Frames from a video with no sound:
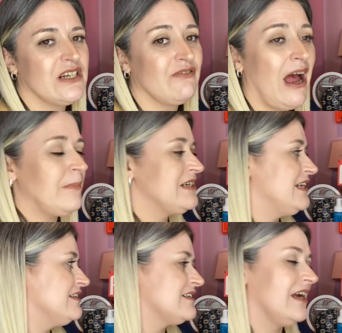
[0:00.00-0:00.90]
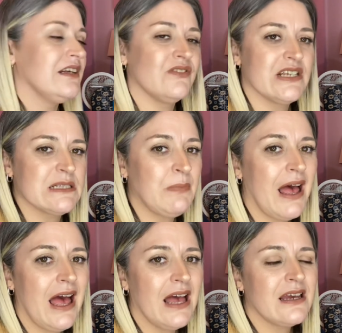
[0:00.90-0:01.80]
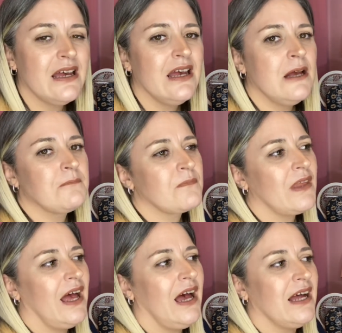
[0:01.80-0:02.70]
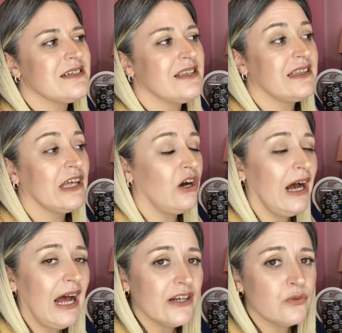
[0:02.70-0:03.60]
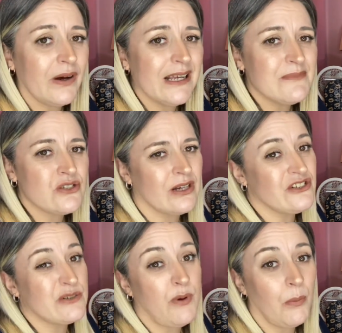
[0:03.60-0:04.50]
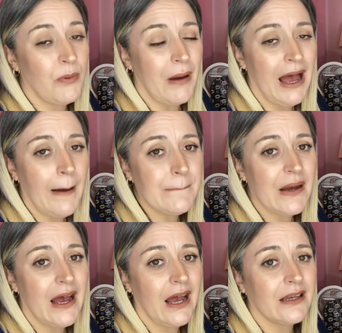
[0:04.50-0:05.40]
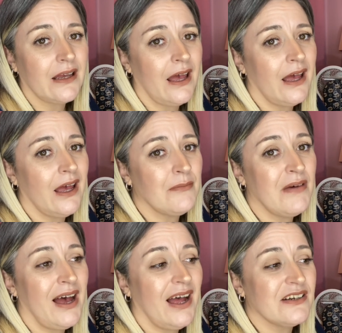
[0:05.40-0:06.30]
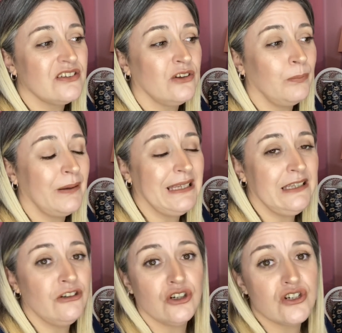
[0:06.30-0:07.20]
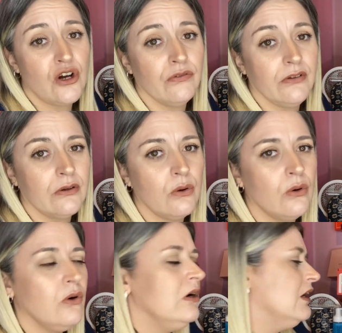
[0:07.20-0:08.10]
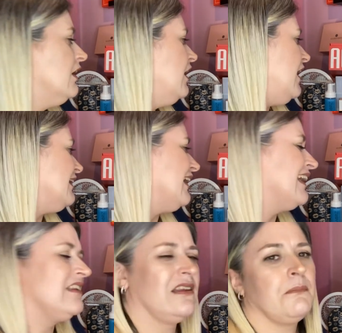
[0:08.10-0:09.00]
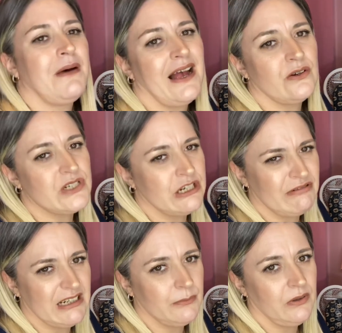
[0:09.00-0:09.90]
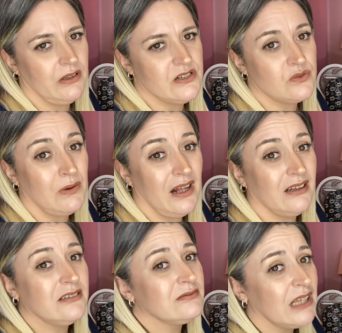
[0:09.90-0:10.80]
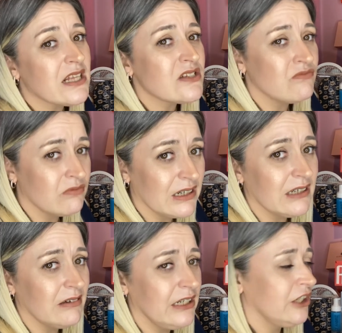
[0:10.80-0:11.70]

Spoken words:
wrapped inside of this bag and that they are hand wipes, so I can just pop them in my handbag and they'll be good on the go. And I like that they're biodegradable as well. That's really, really